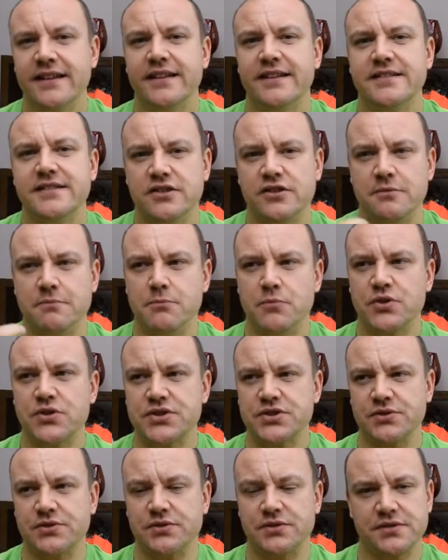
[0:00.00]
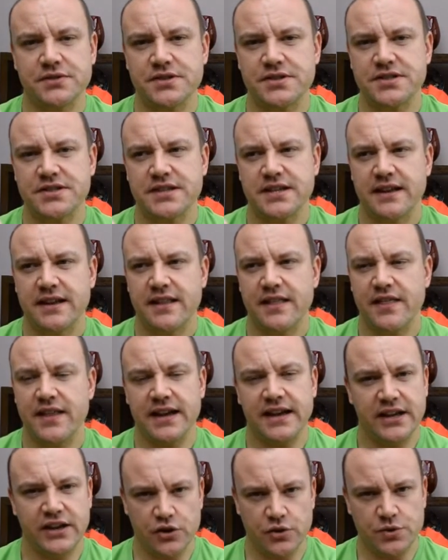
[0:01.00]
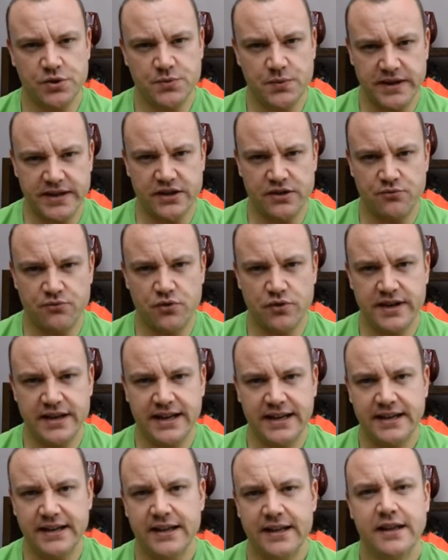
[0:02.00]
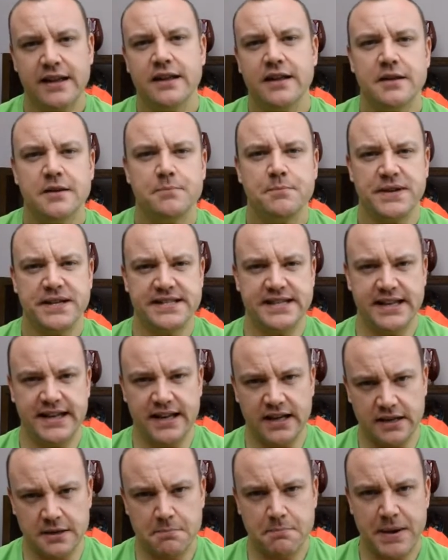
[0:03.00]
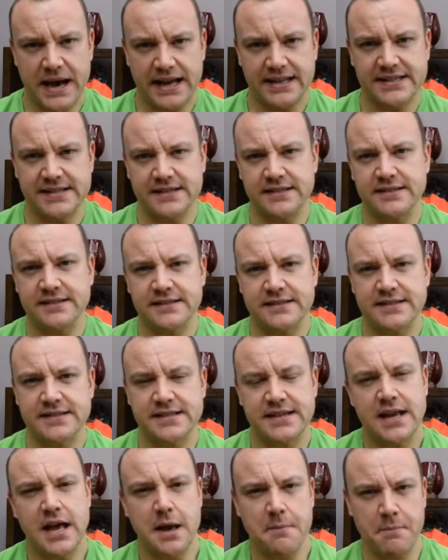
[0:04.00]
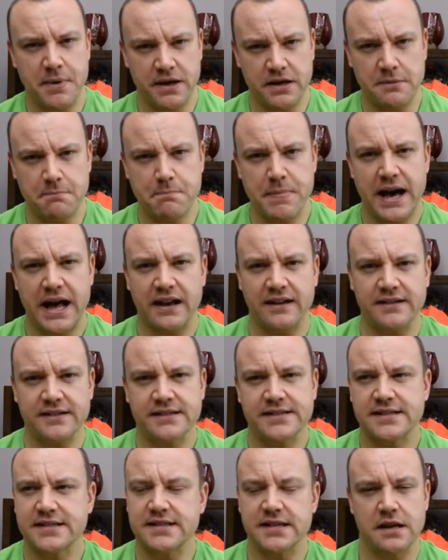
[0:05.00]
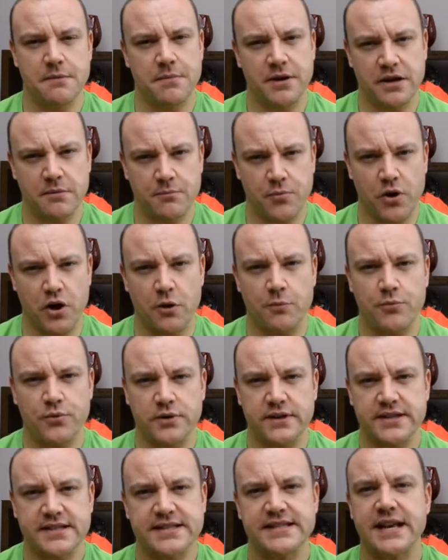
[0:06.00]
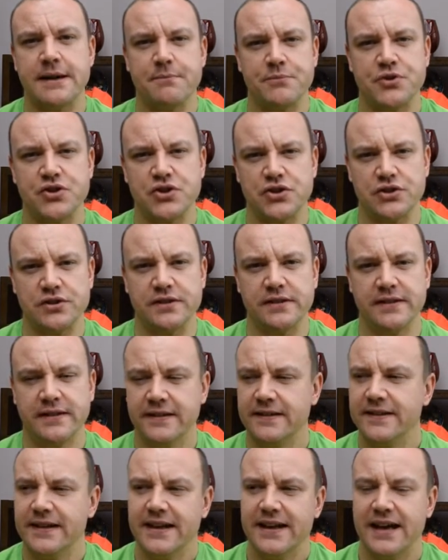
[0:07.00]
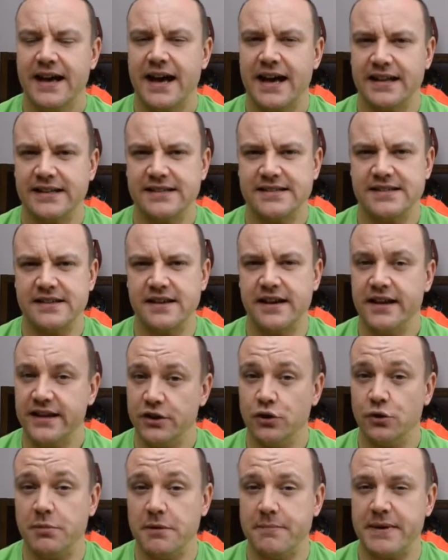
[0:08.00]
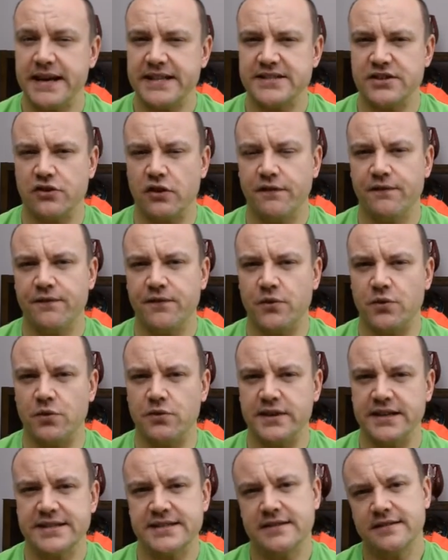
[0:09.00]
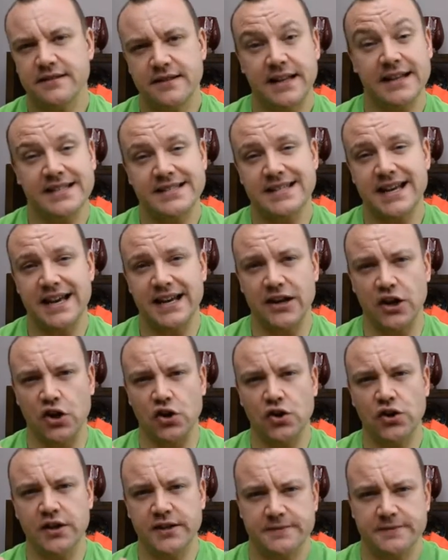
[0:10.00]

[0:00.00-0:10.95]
to the muscles that you use when you're running, particular patterns, a bit of balance, a bit of proprioception, and you'll be better off for it. Let's take a look.